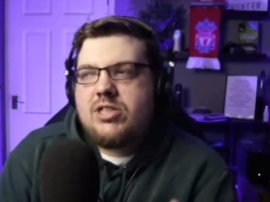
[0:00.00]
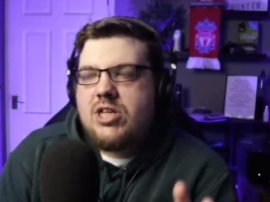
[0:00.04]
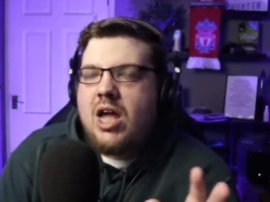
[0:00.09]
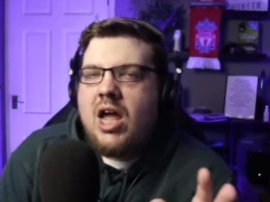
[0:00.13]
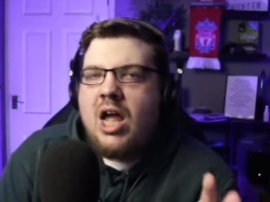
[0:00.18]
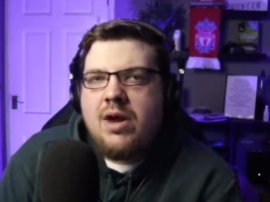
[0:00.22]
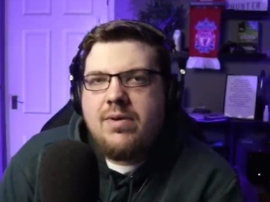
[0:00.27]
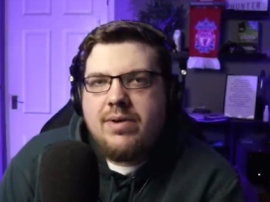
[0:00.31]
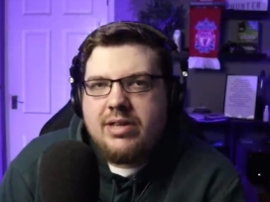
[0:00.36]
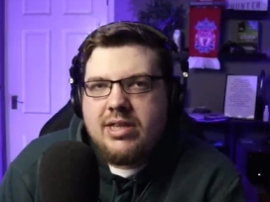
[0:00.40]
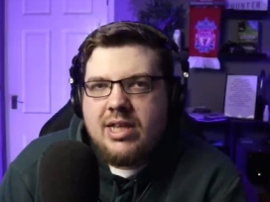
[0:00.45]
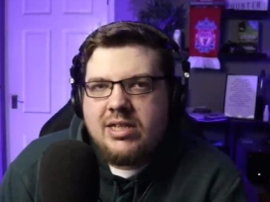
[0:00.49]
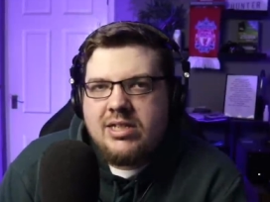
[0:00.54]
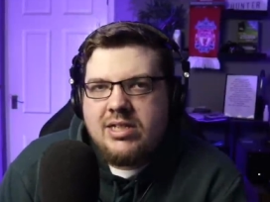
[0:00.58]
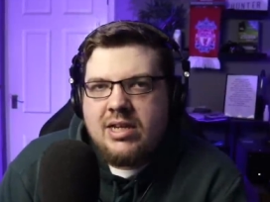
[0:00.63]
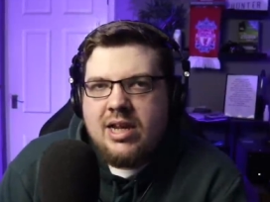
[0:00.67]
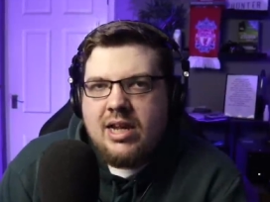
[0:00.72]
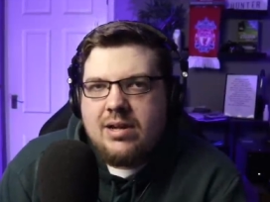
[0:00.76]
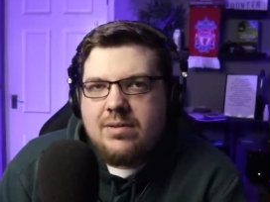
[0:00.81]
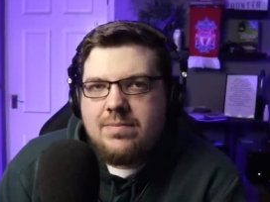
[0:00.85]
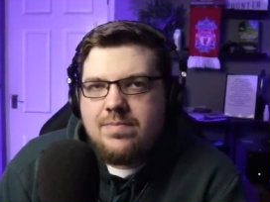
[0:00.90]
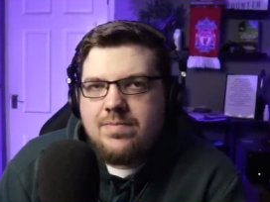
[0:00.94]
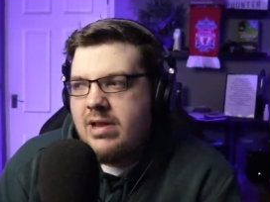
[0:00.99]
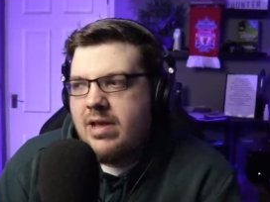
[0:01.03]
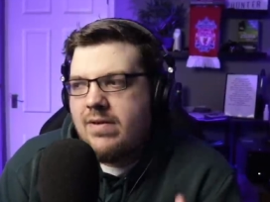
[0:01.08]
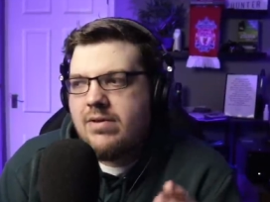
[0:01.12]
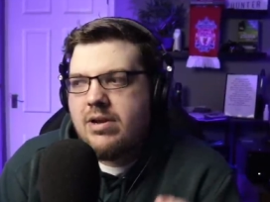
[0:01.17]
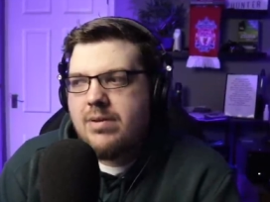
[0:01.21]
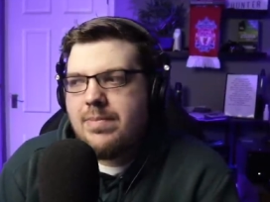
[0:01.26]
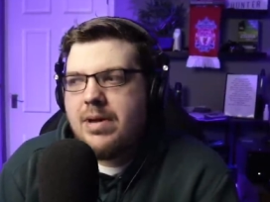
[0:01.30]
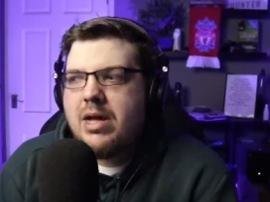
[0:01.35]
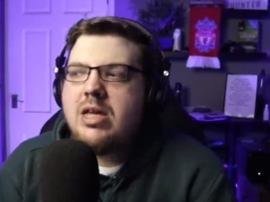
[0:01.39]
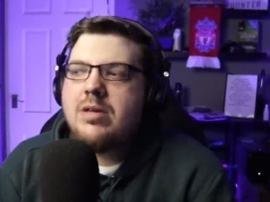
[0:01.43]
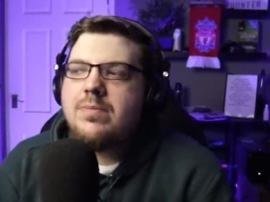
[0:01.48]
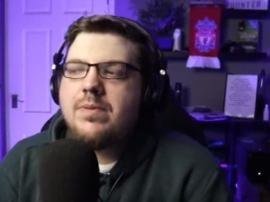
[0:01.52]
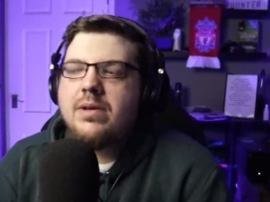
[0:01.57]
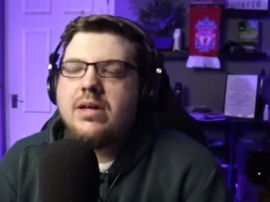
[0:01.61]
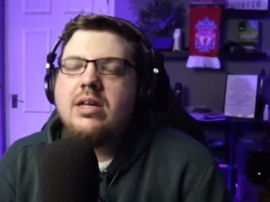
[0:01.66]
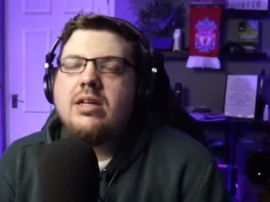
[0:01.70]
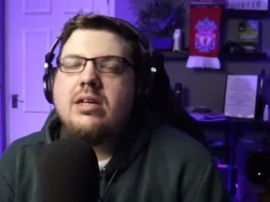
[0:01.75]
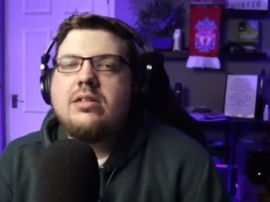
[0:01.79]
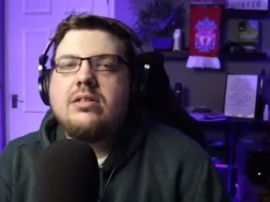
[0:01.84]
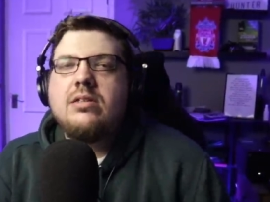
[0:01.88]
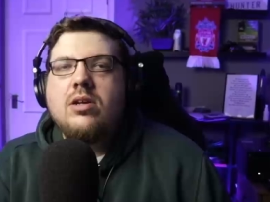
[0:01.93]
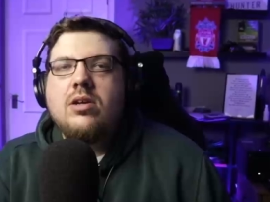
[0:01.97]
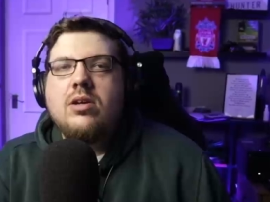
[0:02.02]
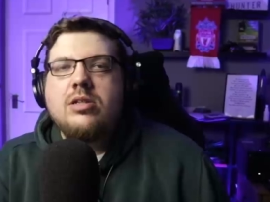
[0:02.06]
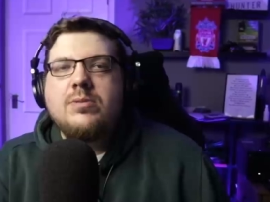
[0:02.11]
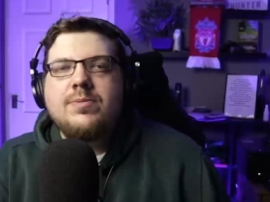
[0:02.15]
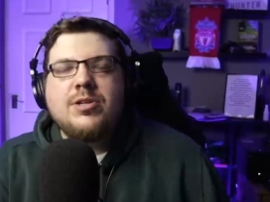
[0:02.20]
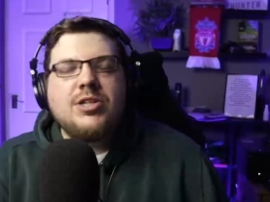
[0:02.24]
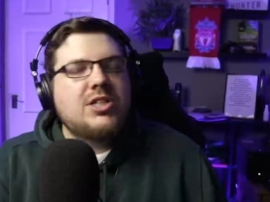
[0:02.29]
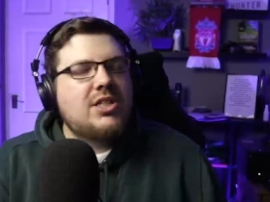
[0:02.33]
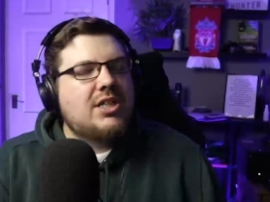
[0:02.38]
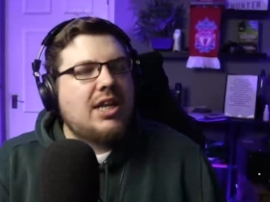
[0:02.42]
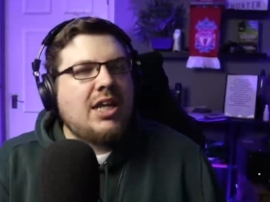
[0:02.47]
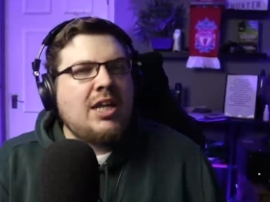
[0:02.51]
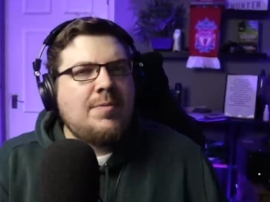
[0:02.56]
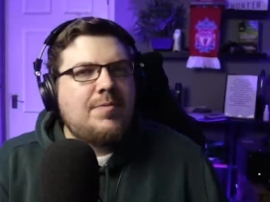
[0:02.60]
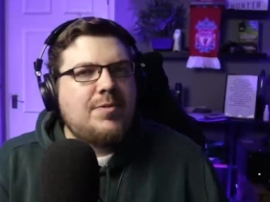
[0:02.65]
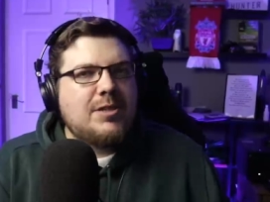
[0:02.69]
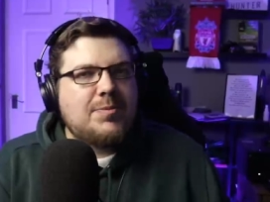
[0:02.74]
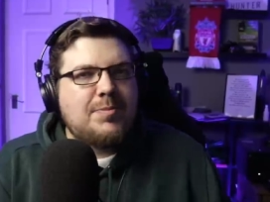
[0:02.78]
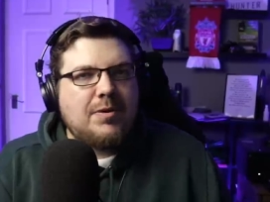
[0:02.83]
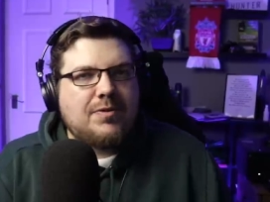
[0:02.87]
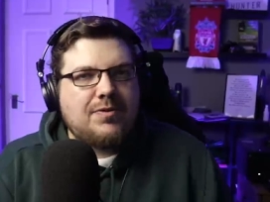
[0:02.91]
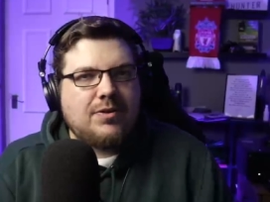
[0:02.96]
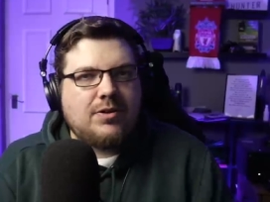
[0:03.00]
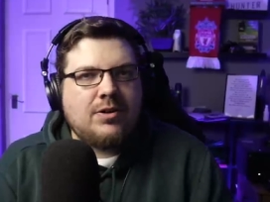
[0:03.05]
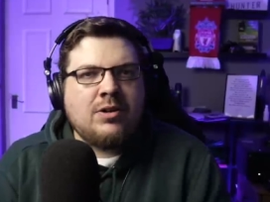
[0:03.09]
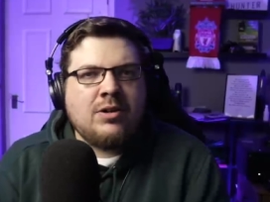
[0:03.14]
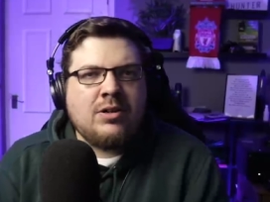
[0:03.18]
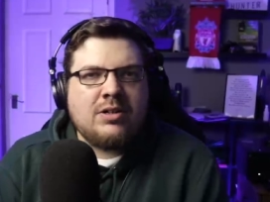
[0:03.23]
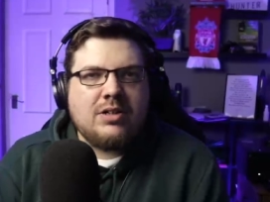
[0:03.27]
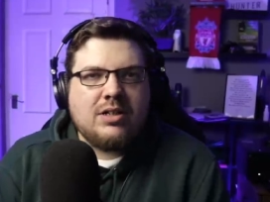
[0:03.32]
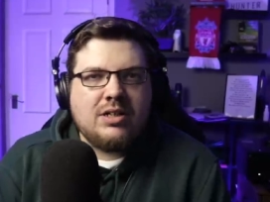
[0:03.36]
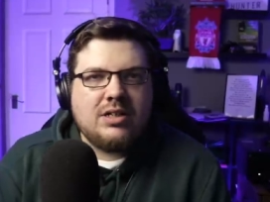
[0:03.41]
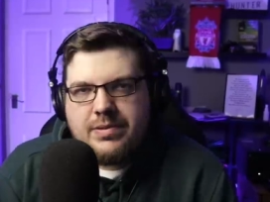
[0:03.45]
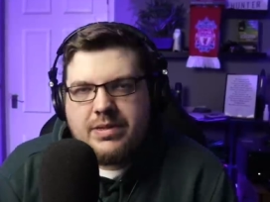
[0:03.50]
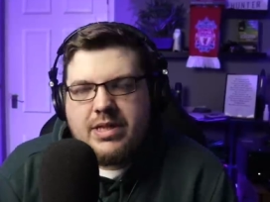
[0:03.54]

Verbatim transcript: tiring this, isn't it? Apparently having a baby, not as much sleep as before.